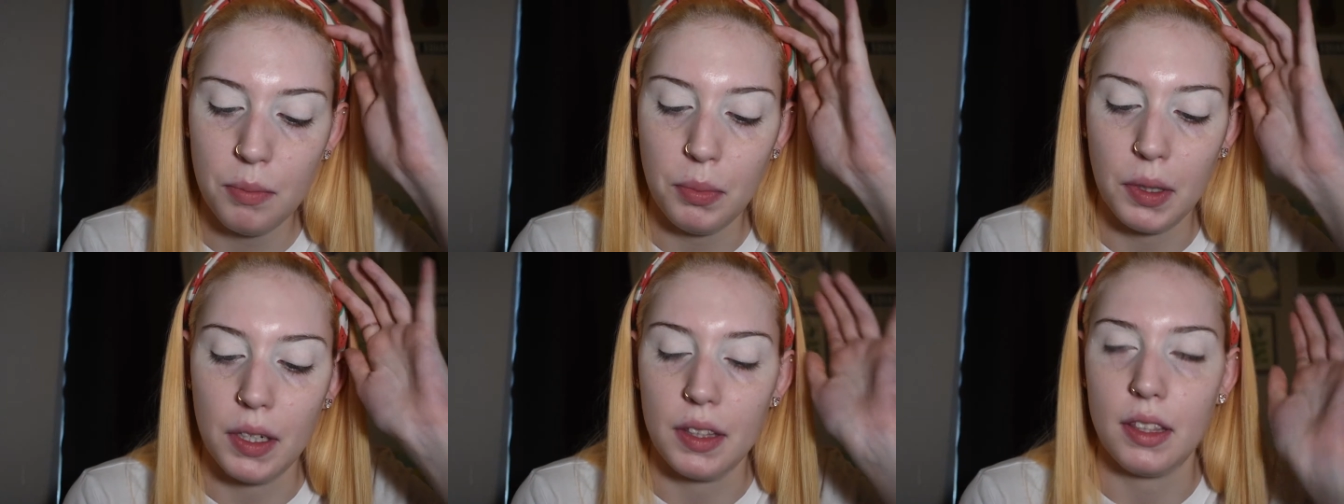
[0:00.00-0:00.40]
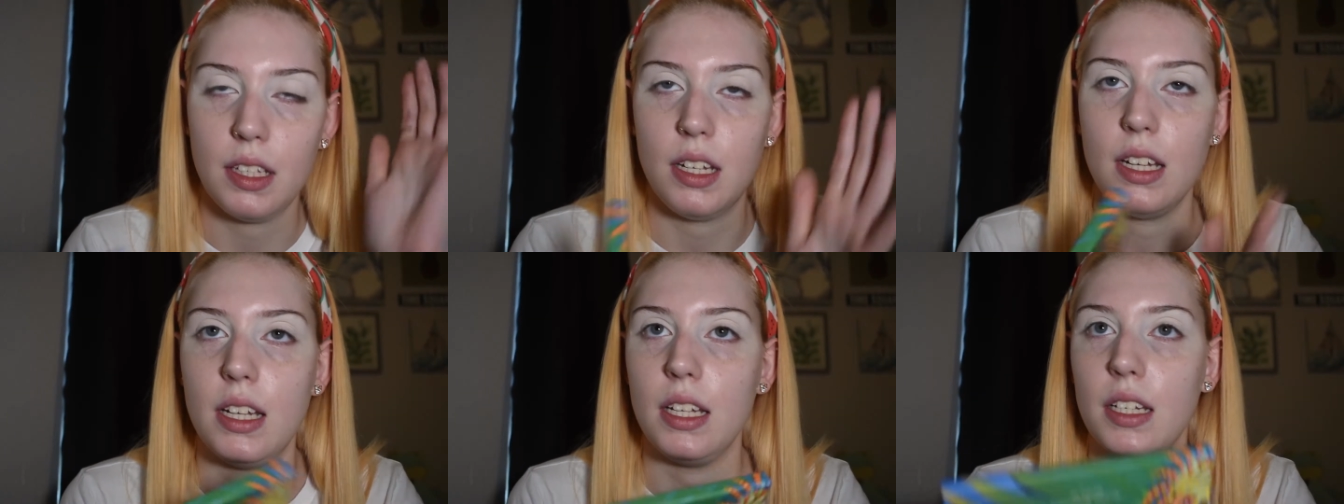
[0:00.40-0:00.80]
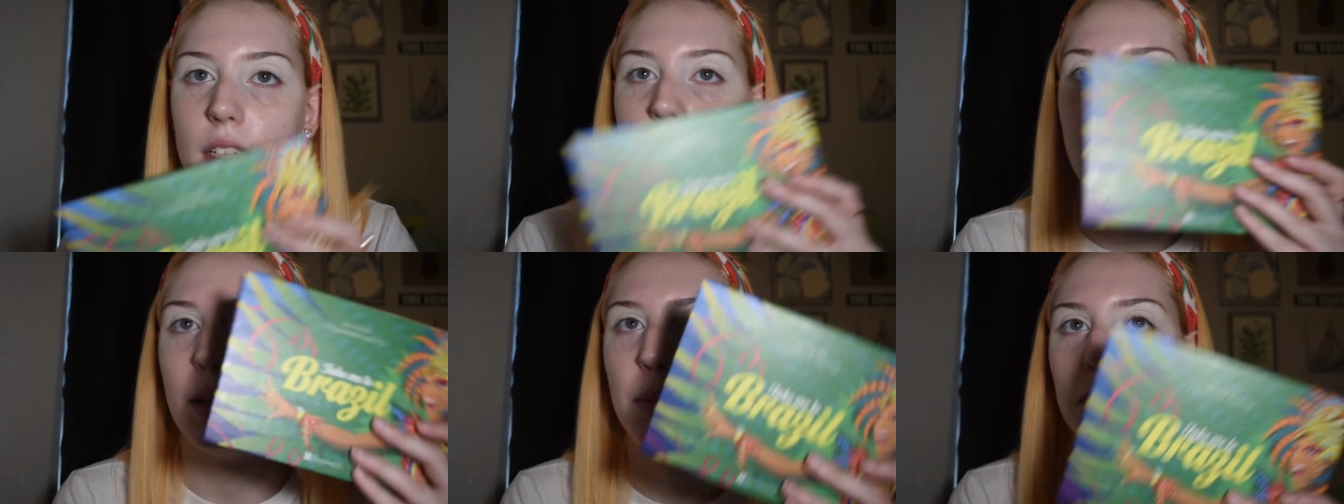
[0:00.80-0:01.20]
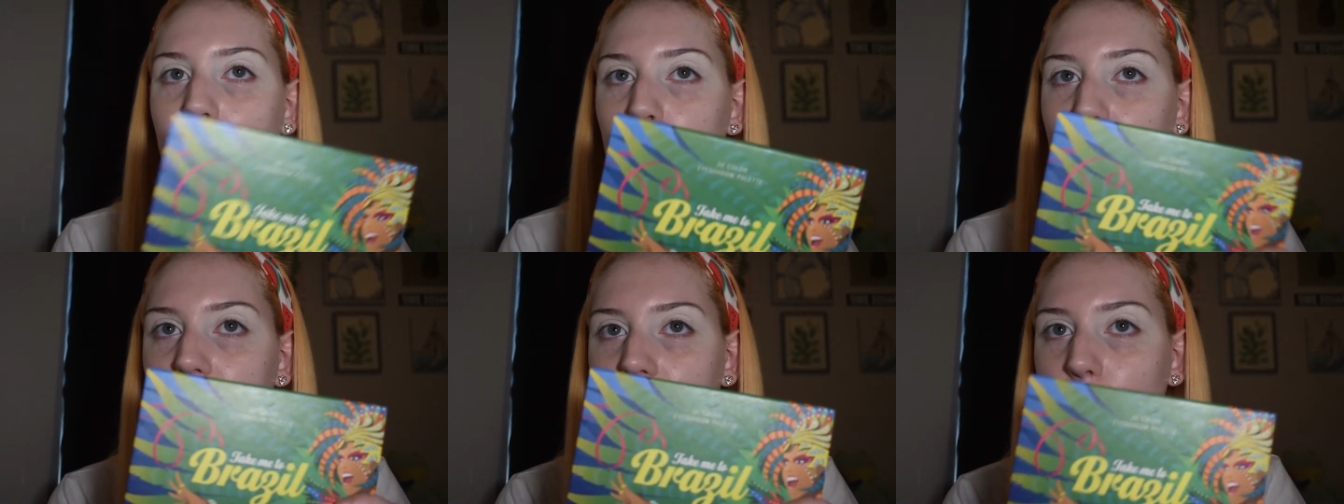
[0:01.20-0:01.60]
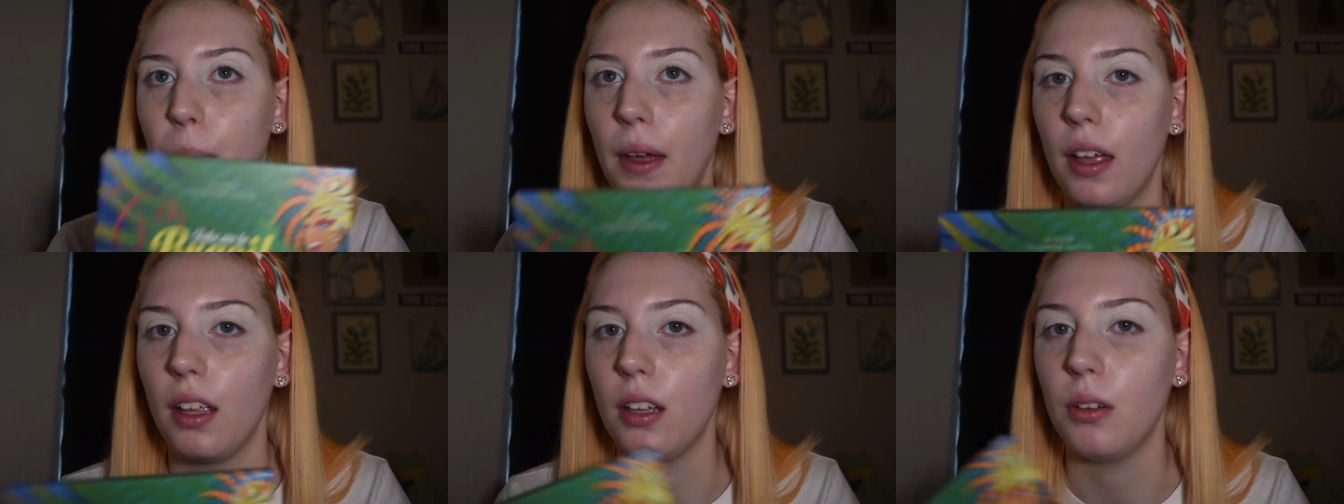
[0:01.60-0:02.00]
but the Take Me to Brazil
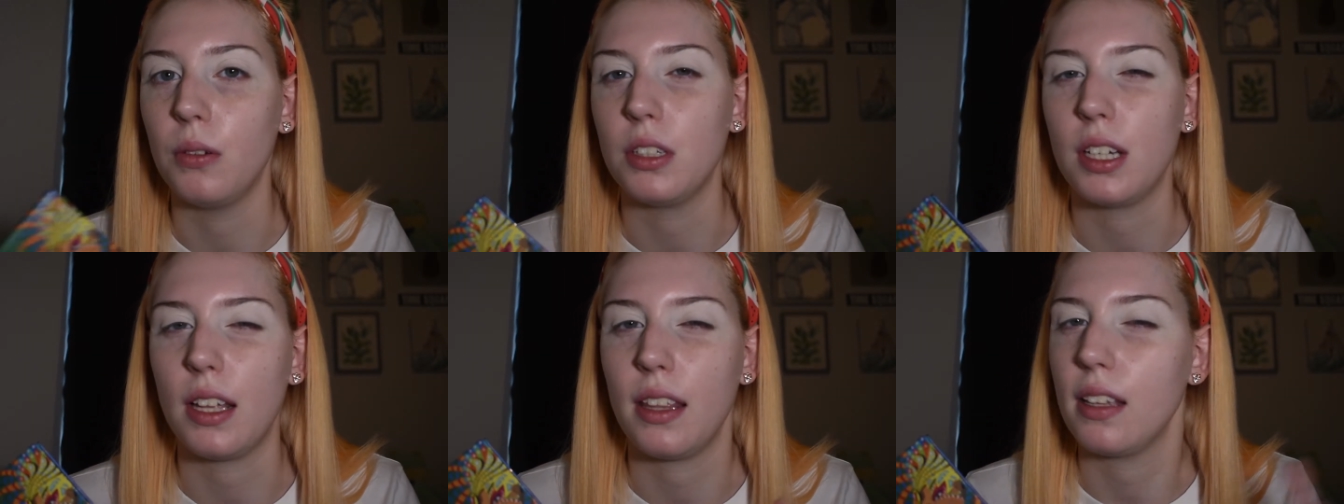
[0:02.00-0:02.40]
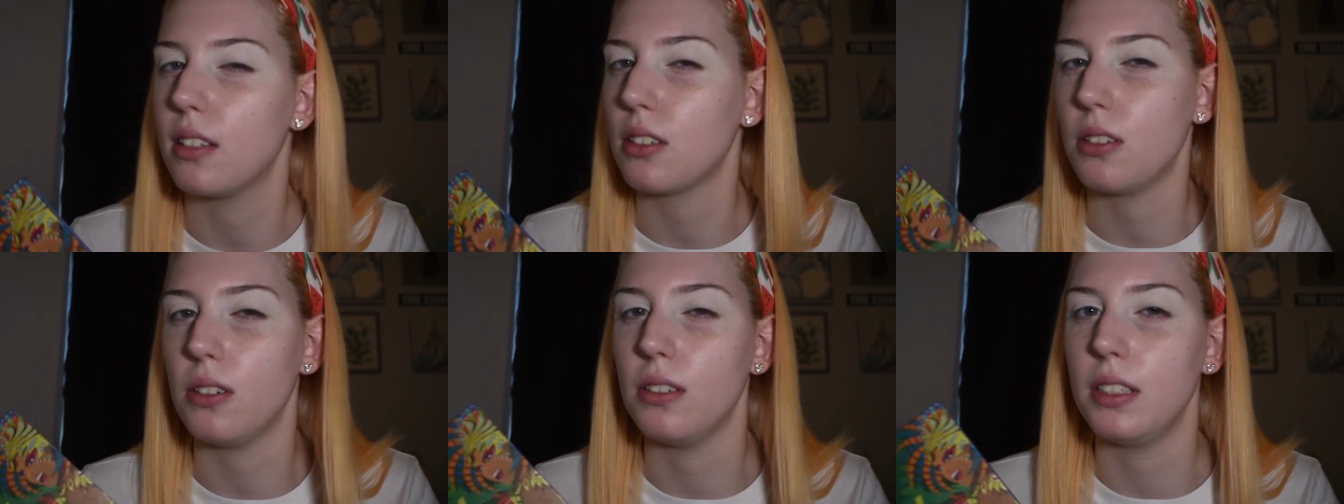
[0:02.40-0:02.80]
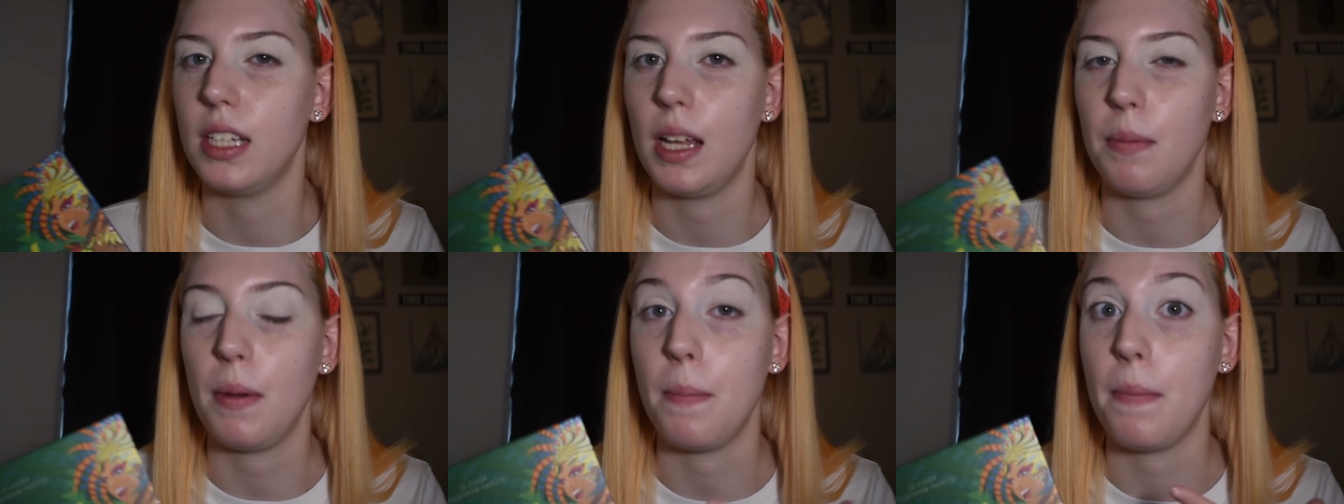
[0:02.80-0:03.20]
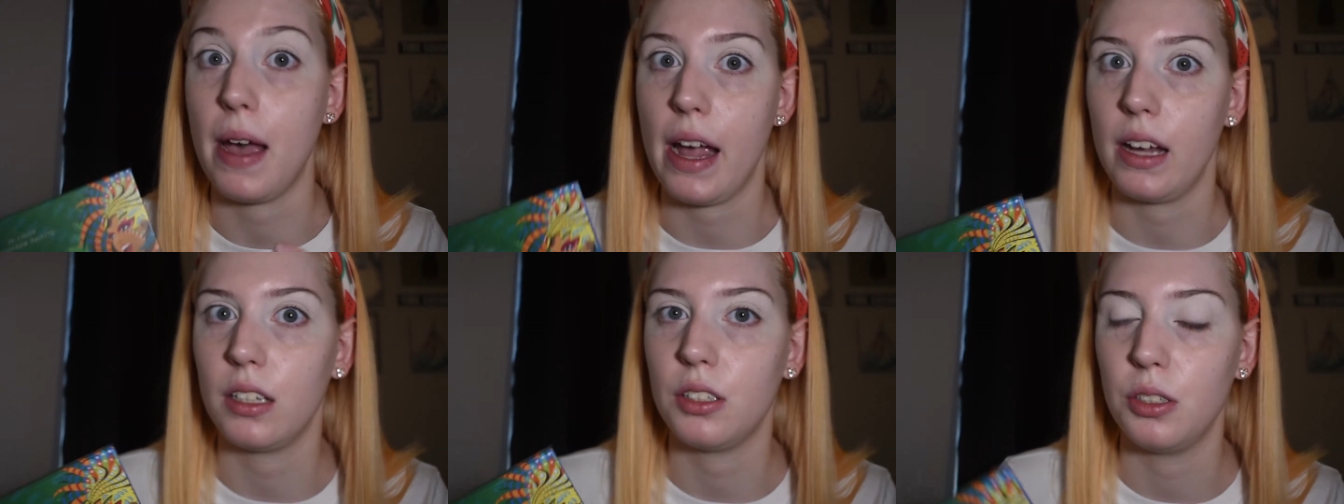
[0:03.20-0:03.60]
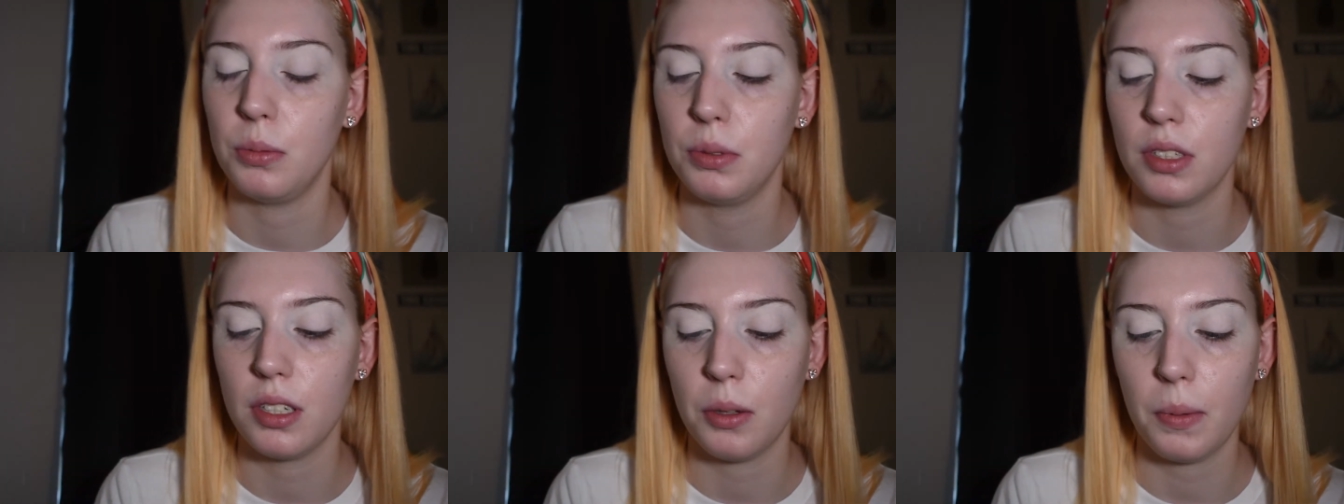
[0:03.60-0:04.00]
palette, which I think is called Take Me Back to
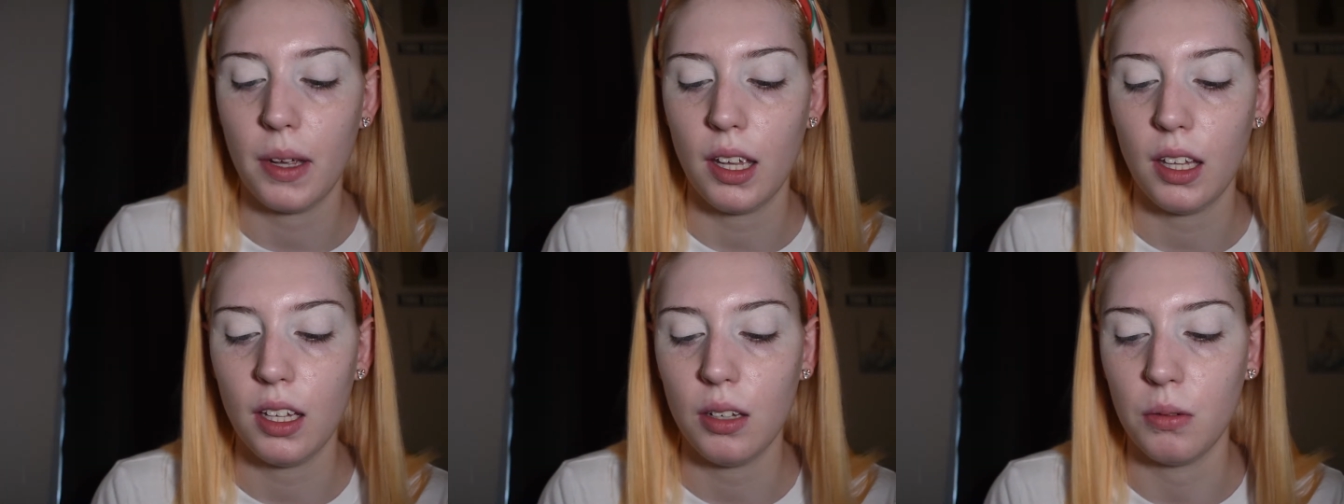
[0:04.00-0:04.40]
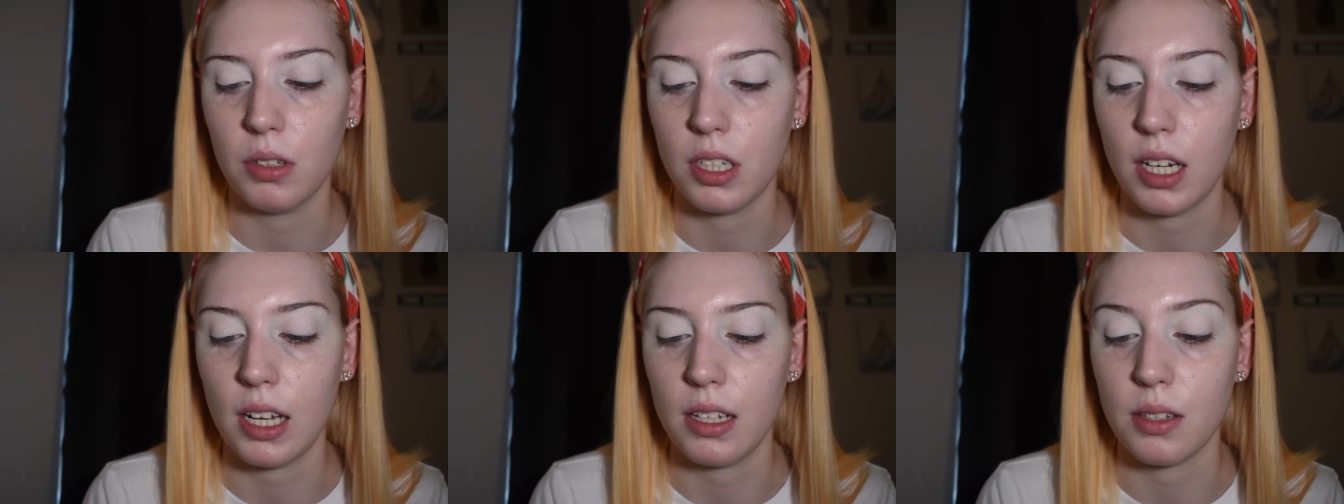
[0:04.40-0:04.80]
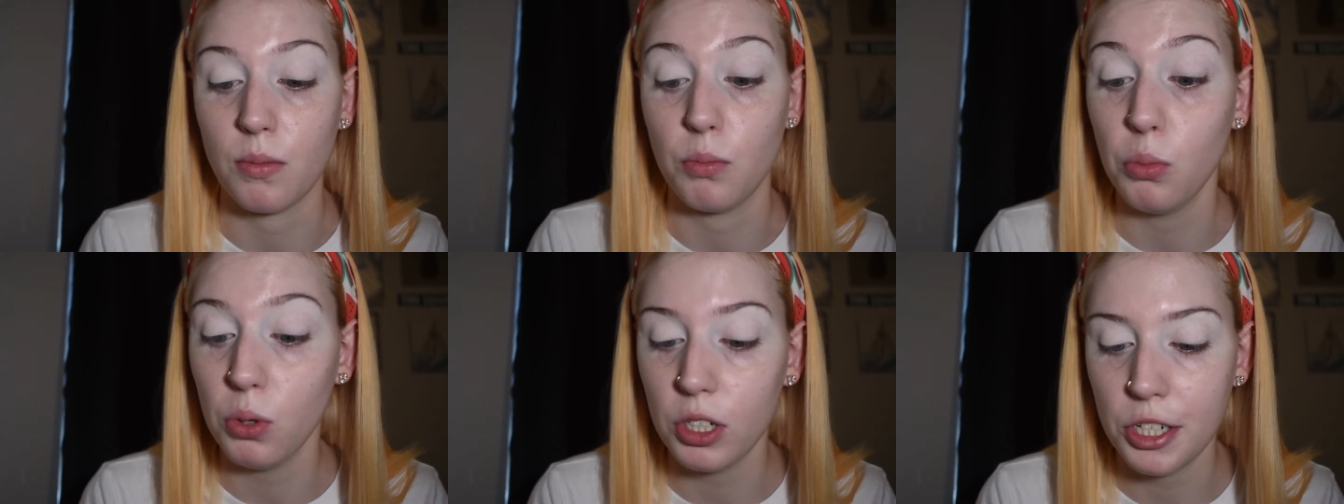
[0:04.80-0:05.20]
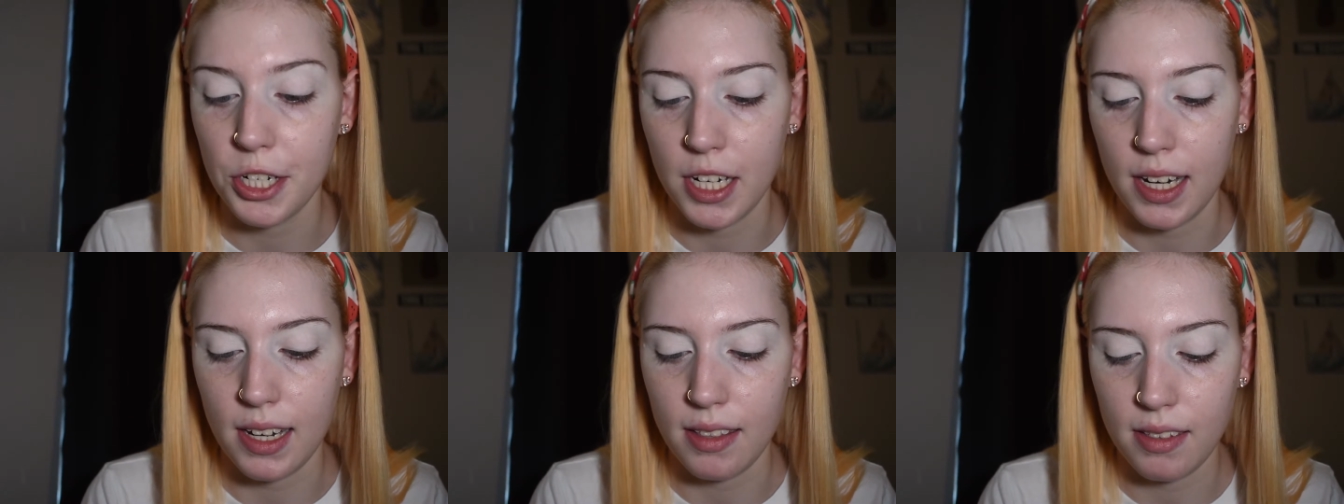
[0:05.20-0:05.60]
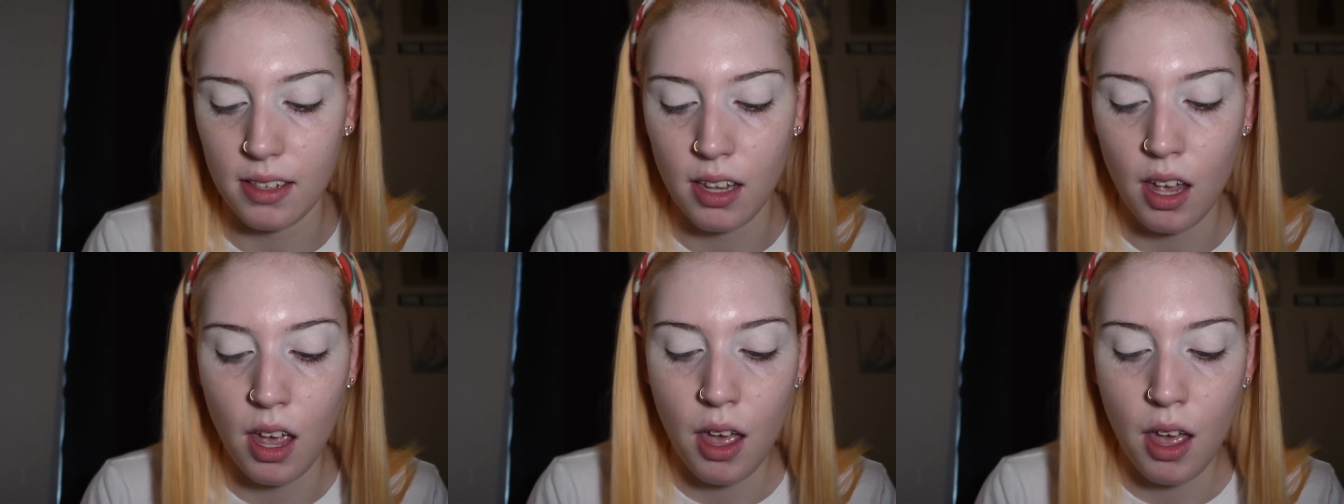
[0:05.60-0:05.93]
Brazil palette, which has more shades.